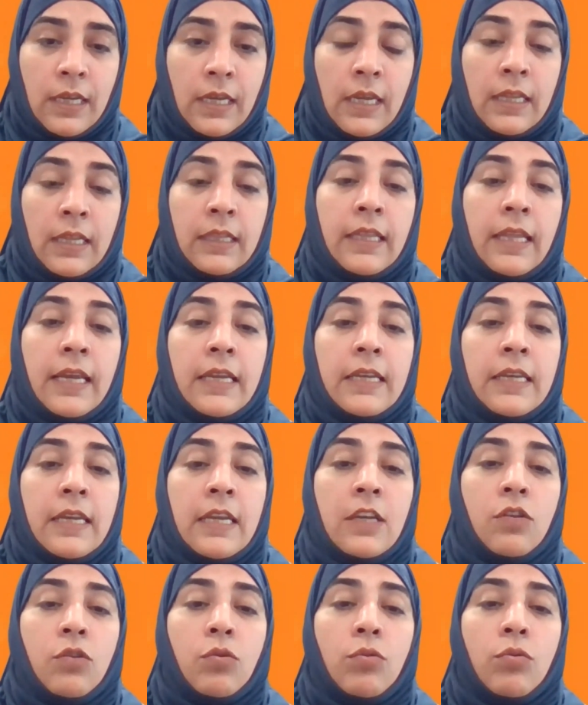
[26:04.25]
They
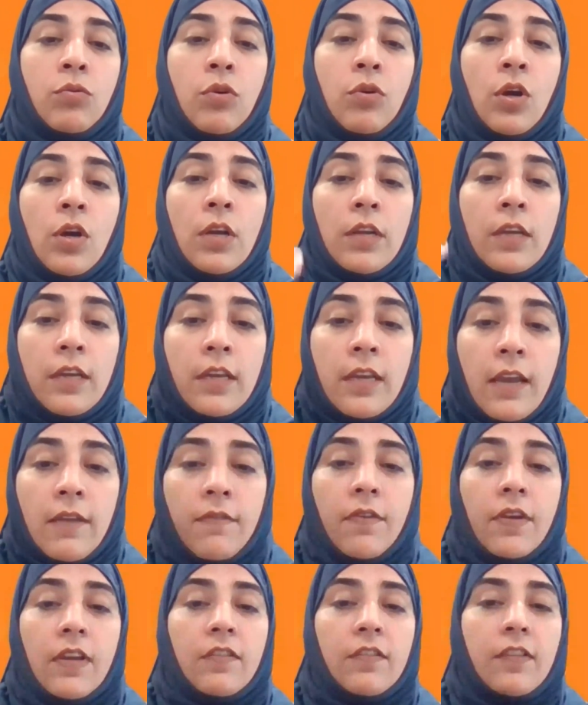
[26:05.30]
need to give
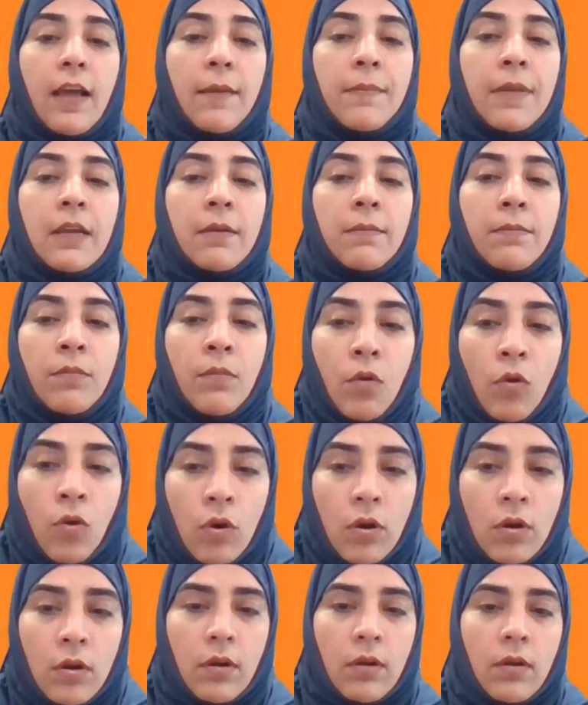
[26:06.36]
Islamic
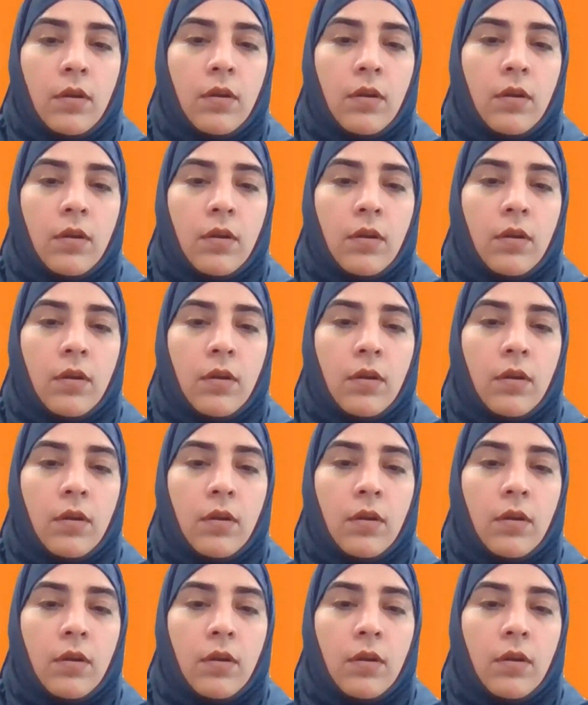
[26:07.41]
more